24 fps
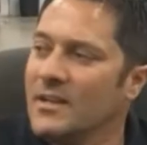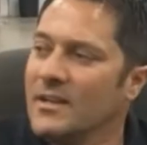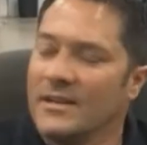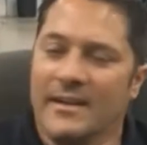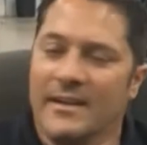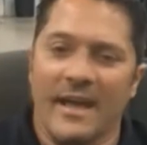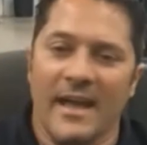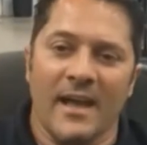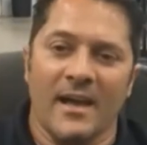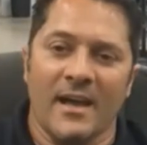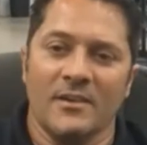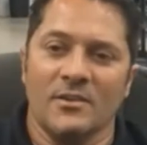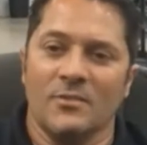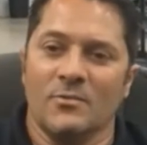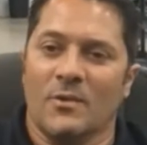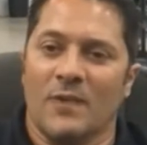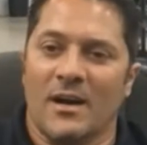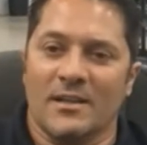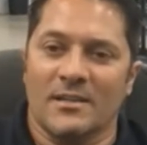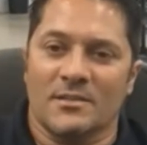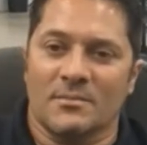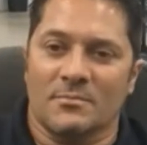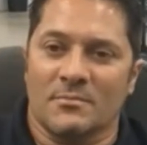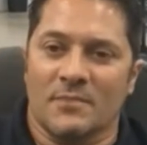Now you
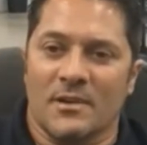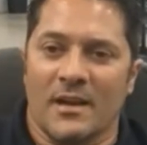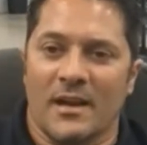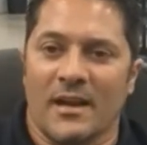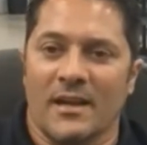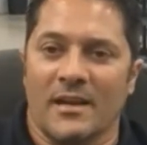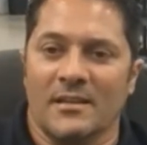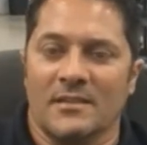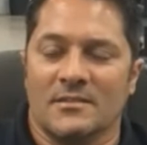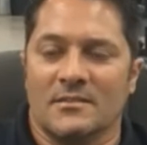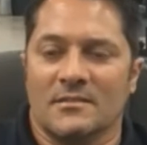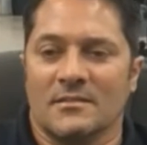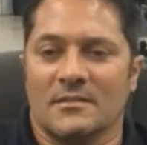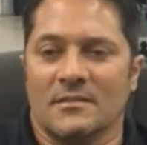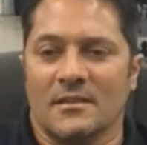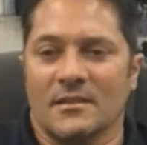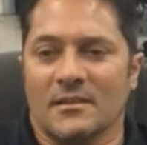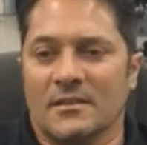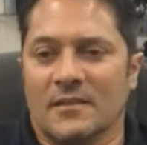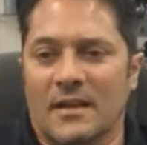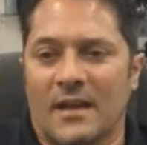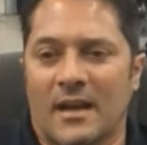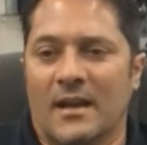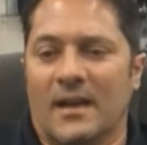watch them race.
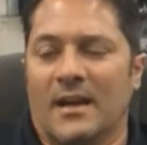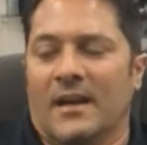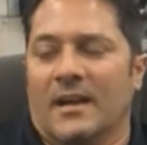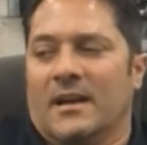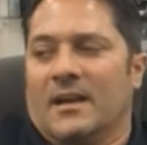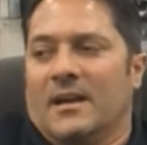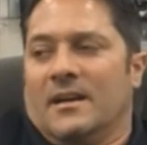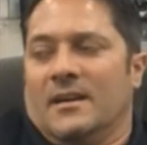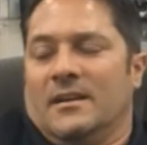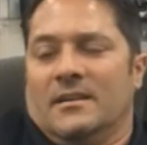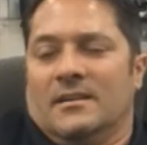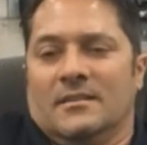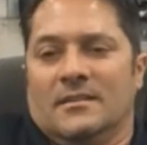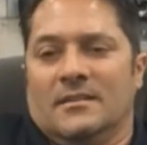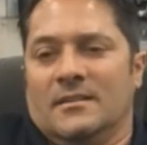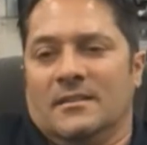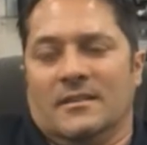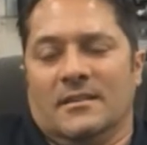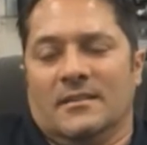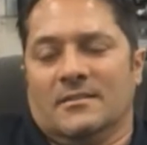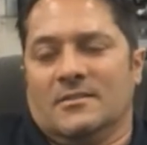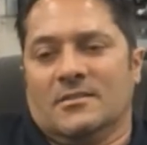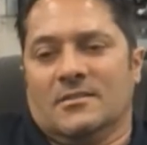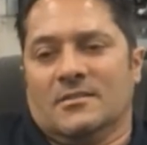Look,
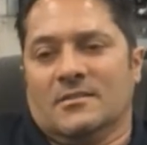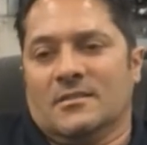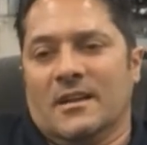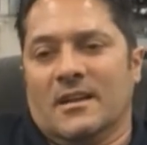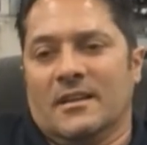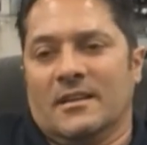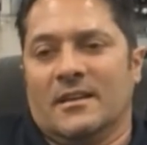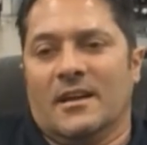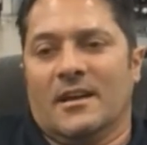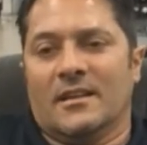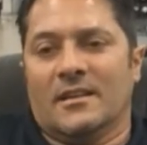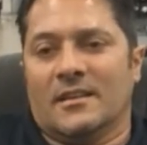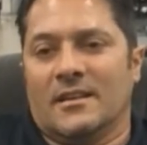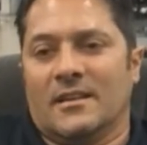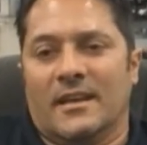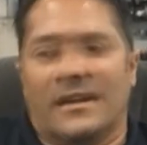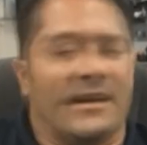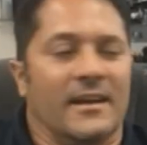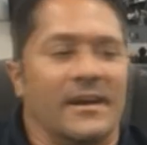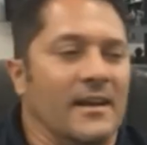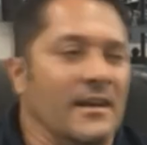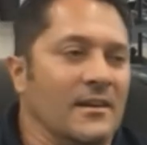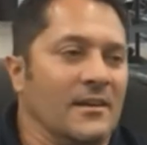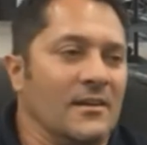it's just like nothing. They
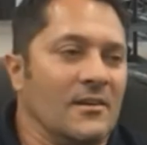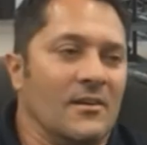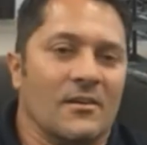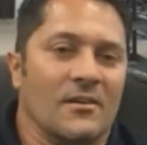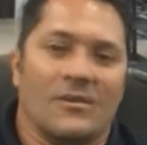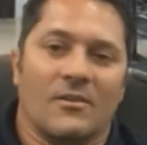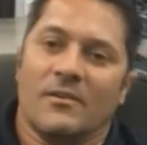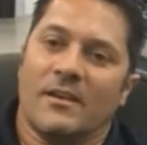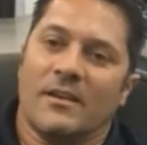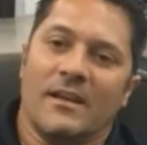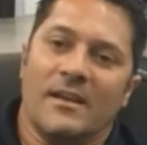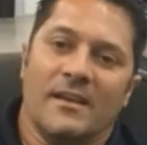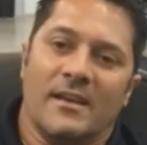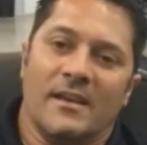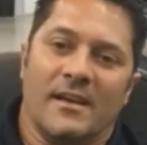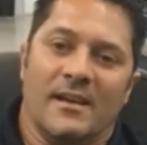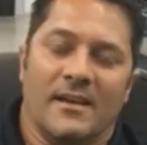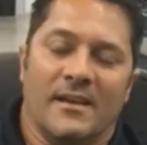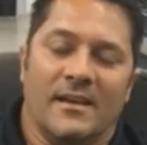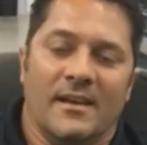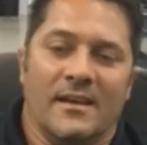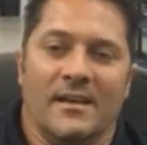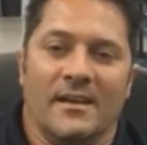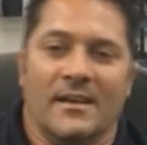get out of the car. Okay, yeah,
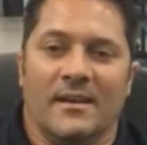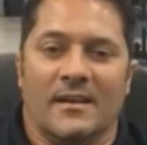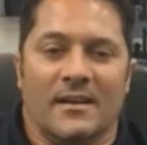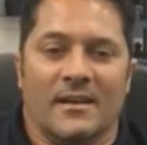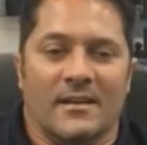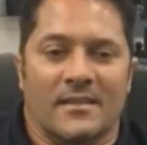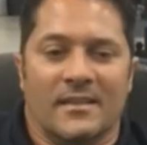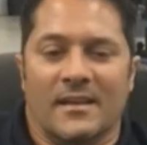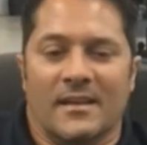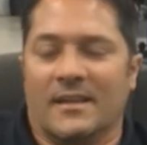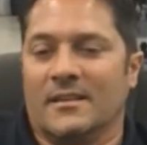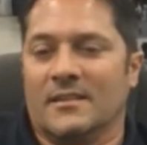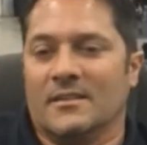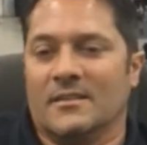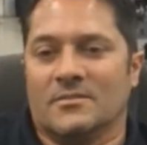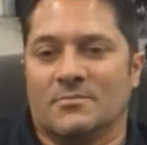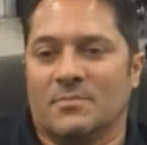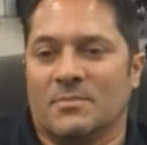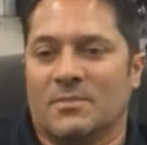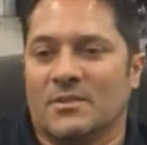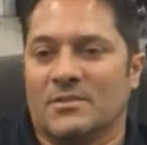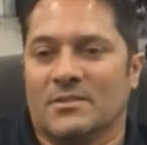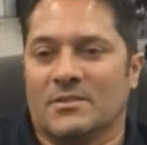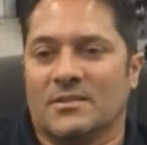hey, I got to thank this
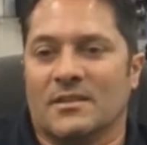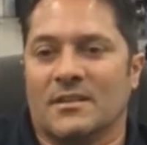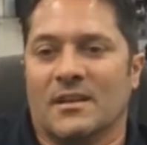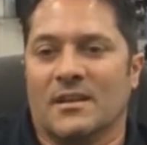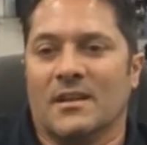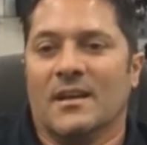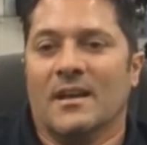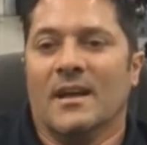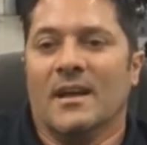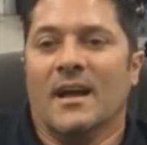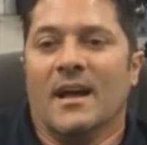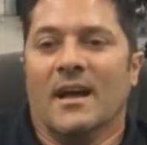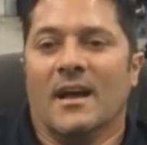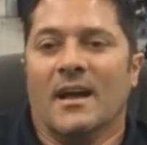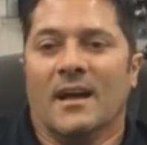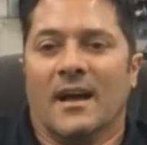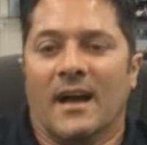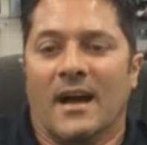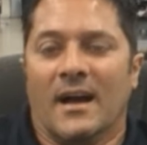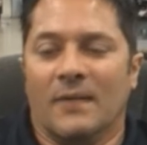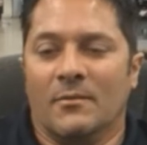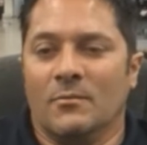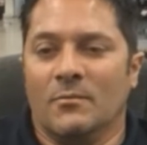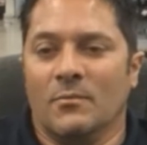person.
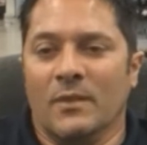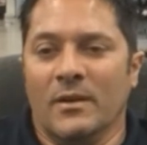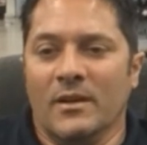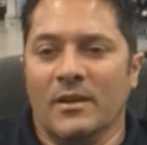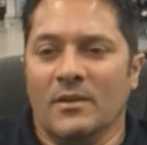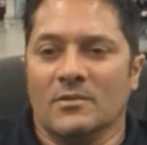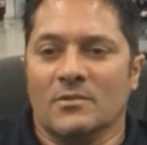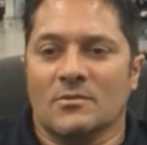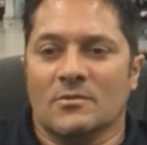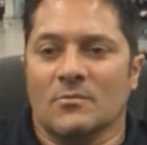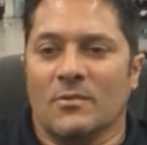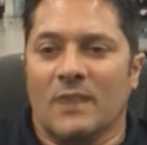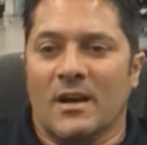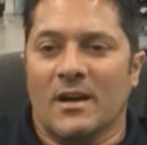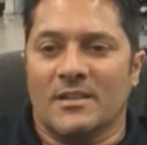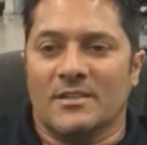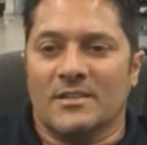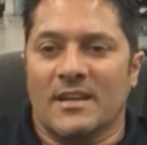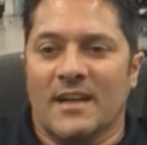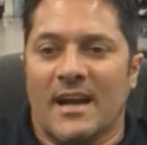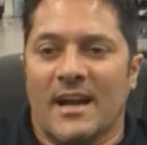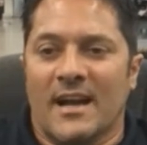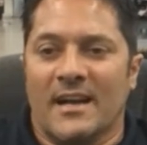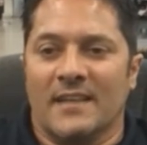we used to watch
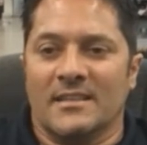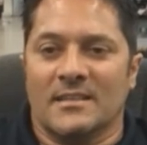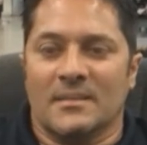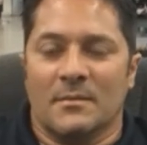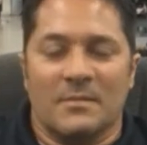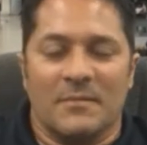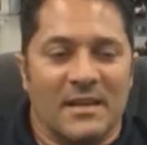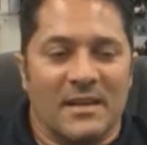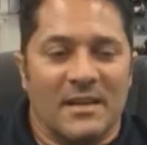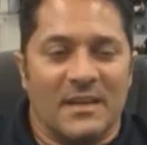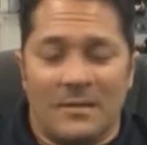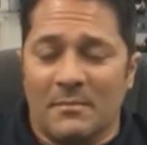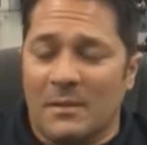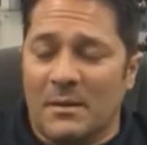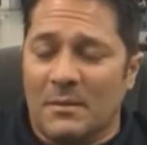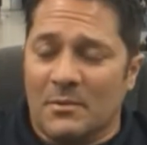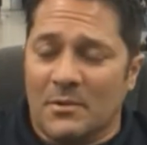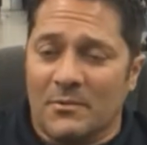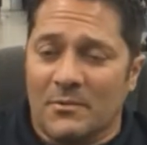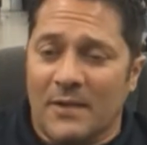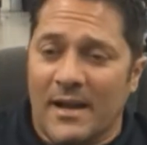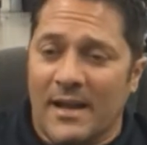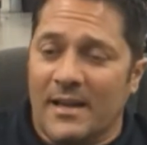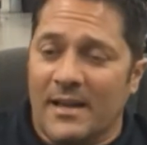guys. I mean, I
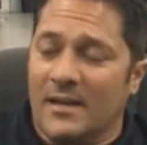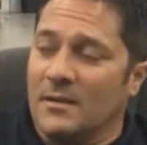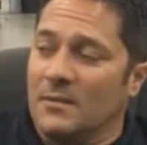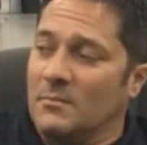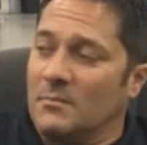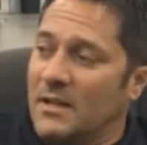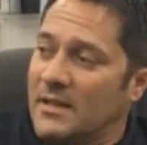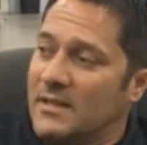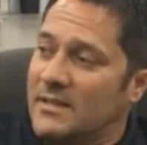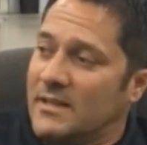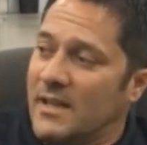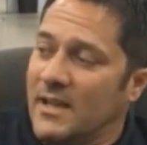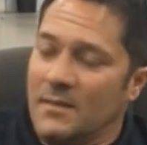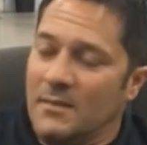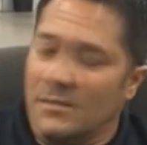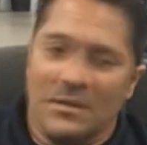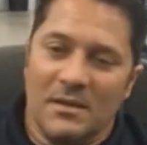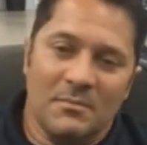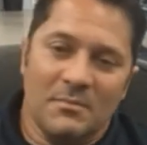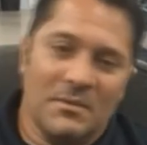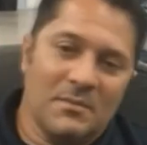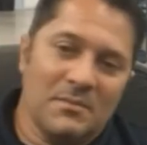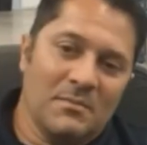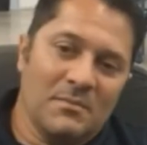remember wrecking. I'm like, damn,
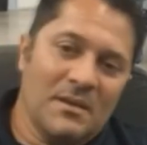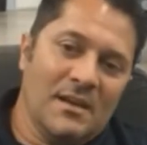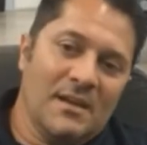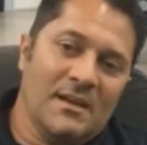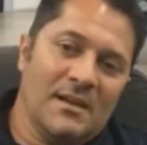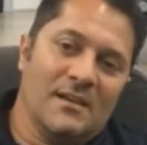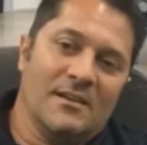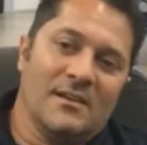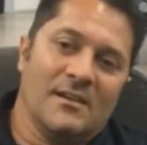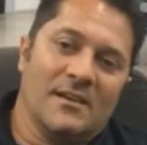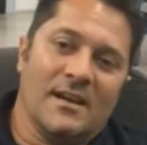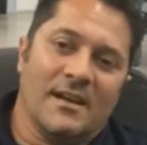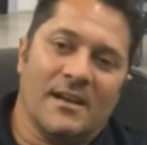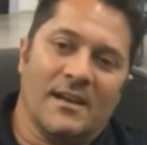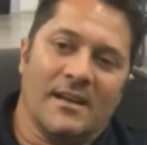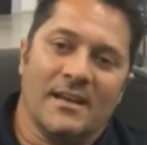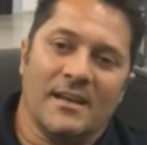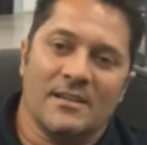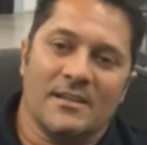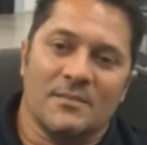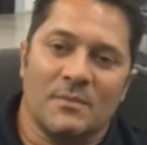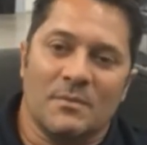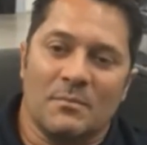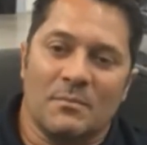give me a minute here. I got to
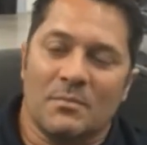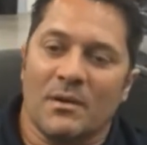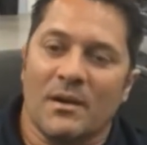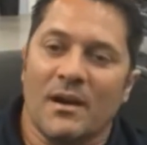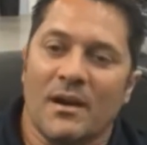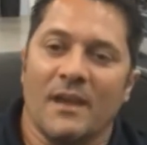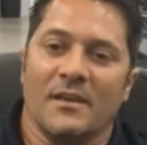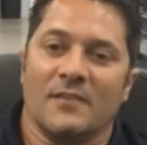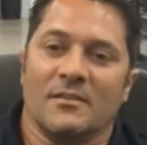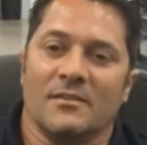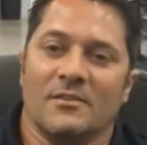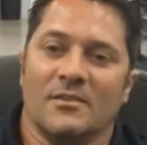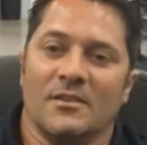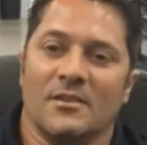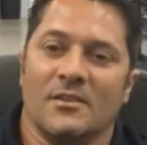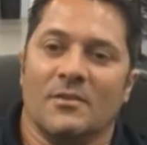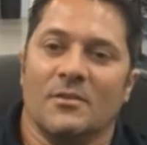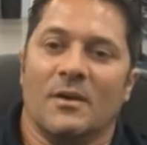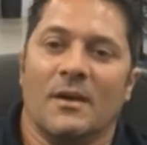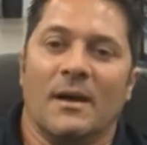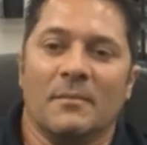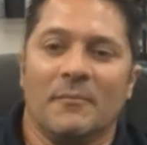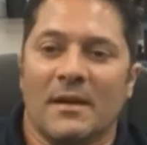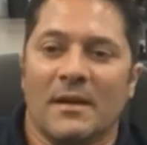catch my breath. You
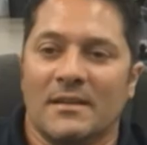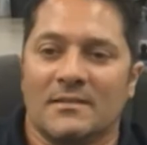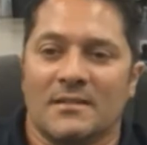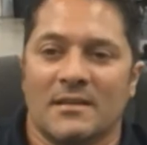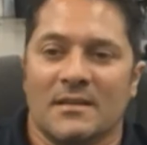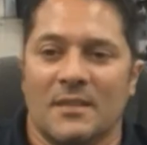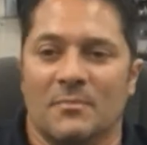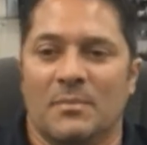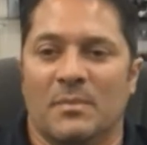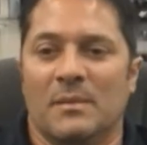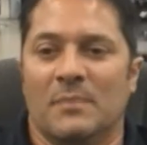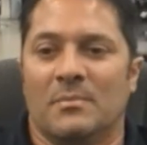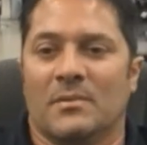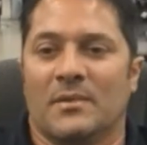know, I'm not saying people